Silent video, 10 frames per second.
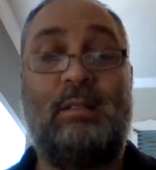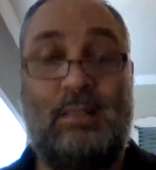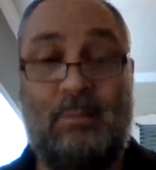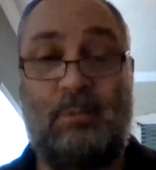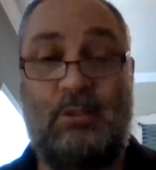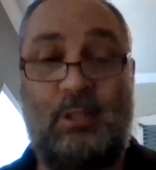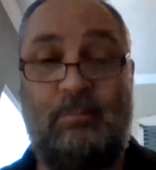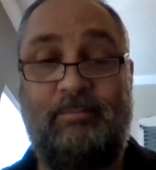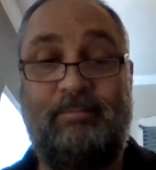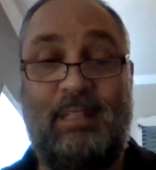
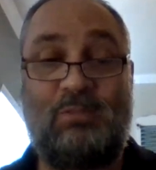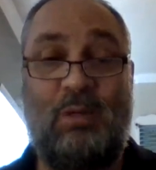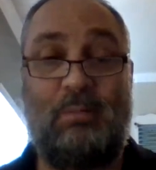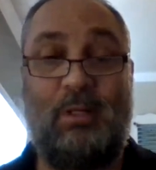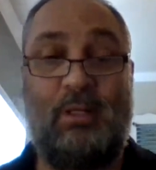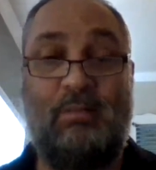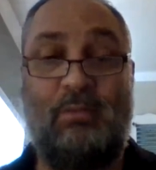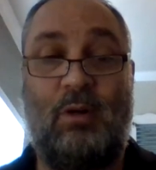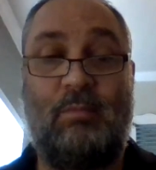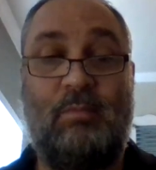Temperature. That's what I'm looking
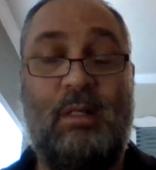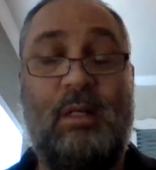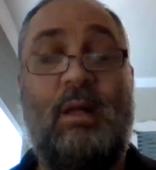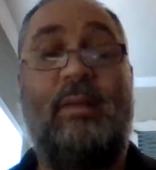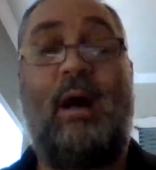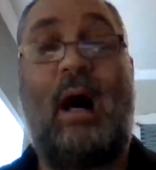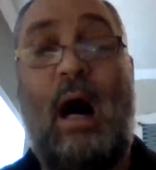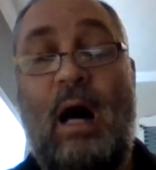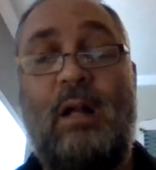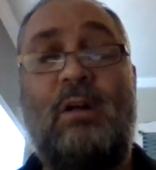for. The
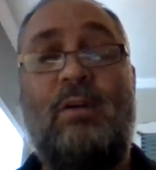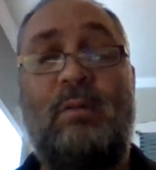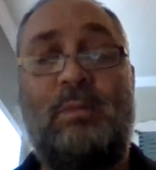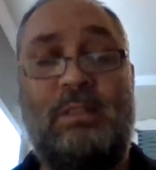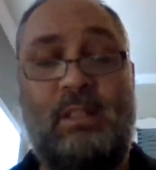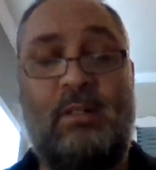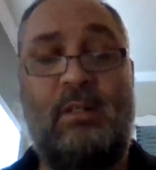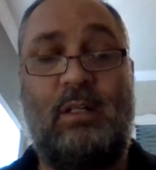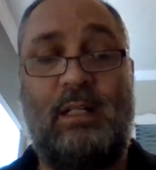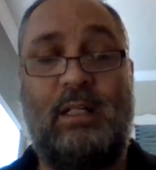hotter the
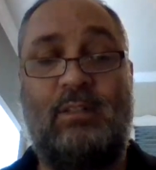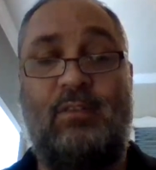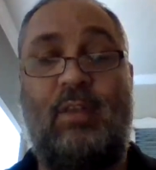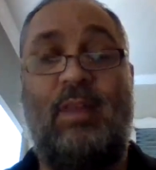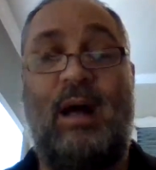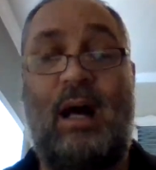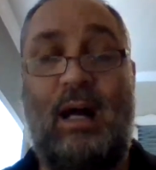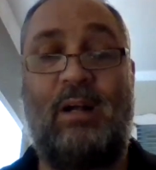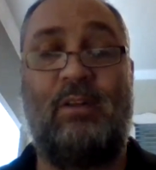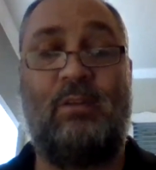material is, the
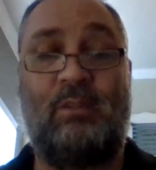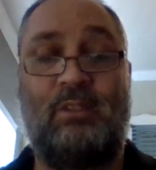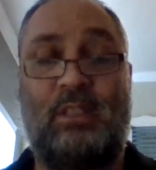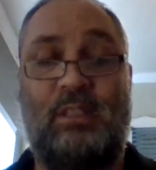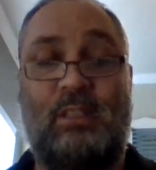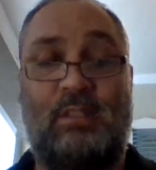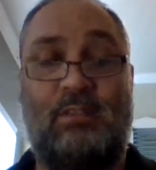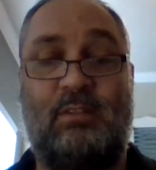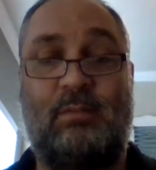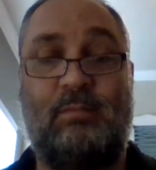higher the
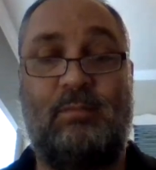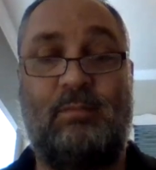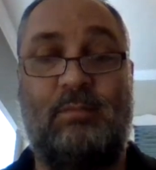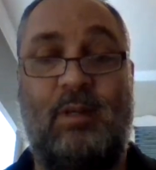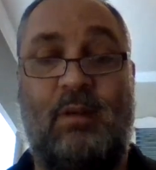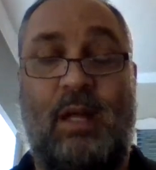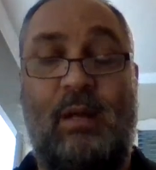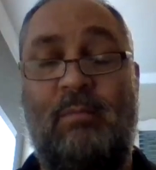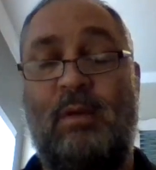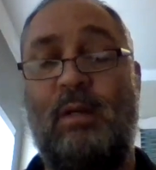resistance,
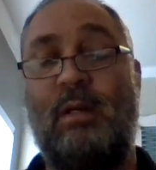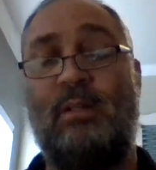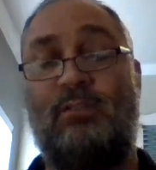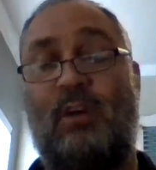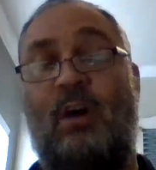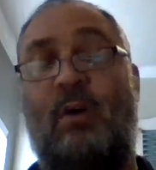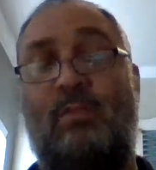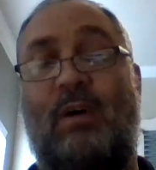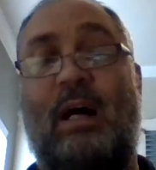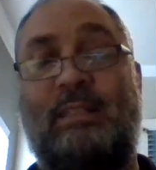okay? So
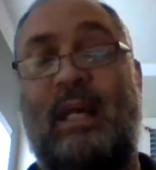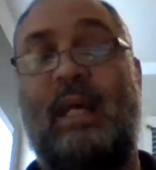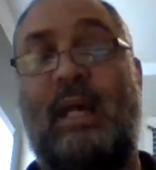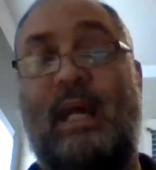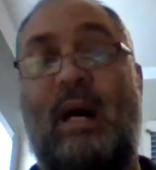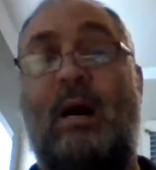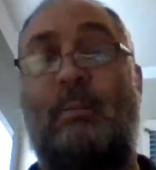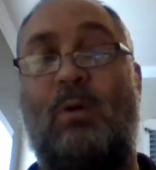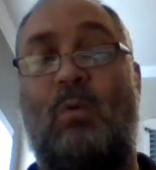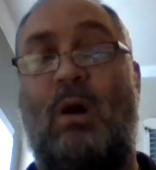if I take a
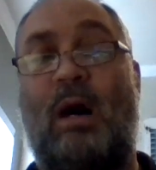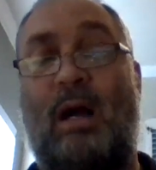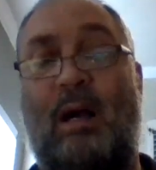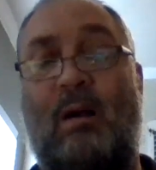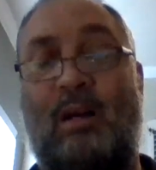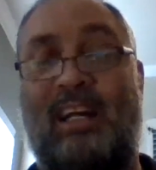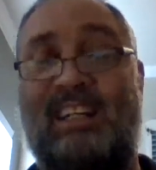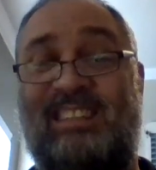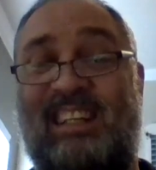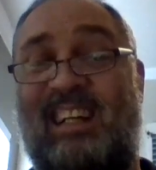copper wire and
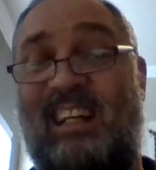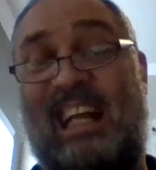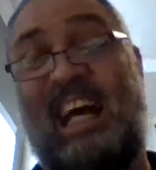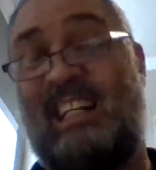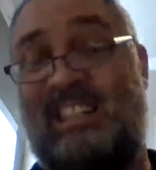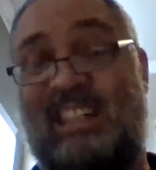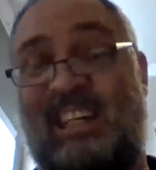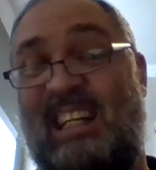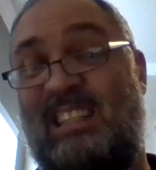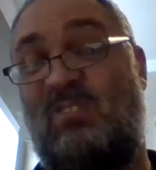it's in Alaska
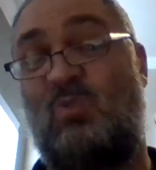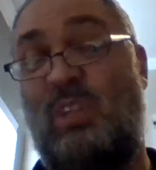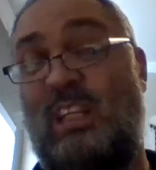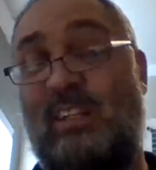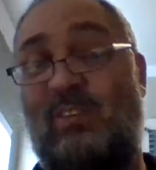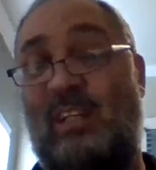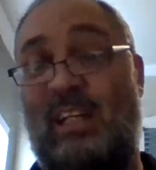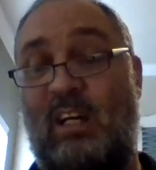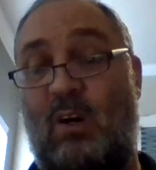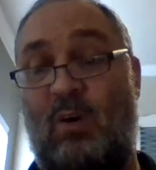and it's really,
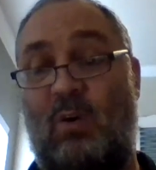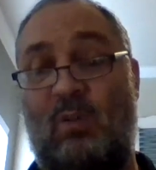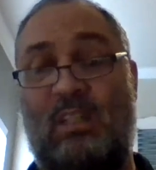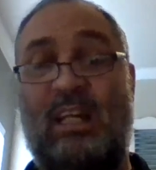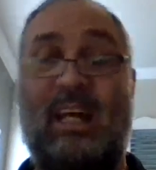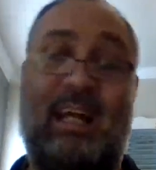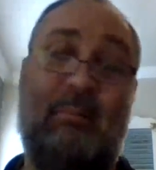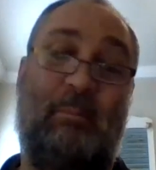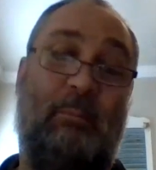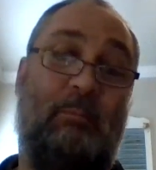really cold and
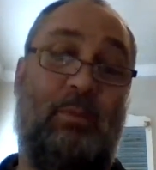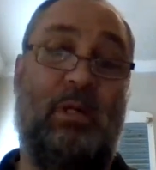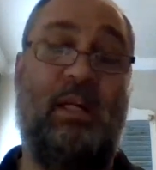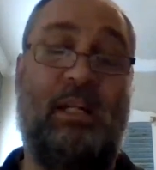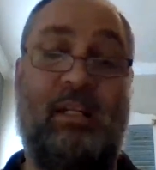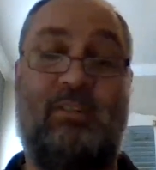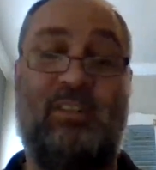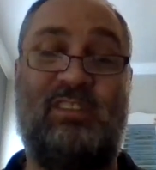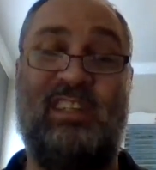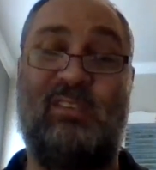I'm putting
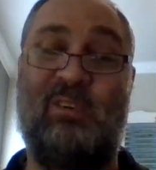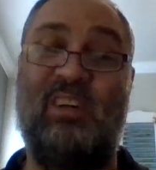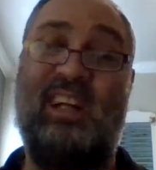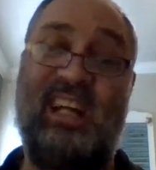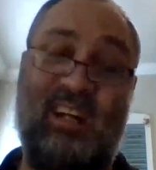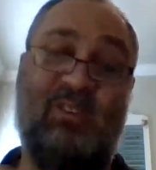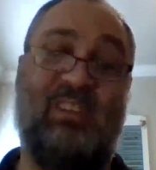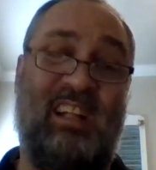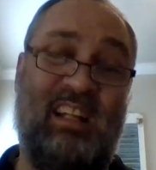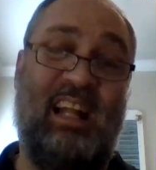electricity through it, it goes
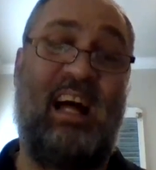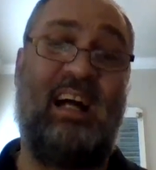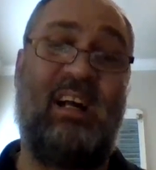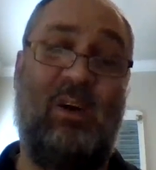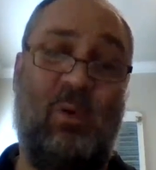a lot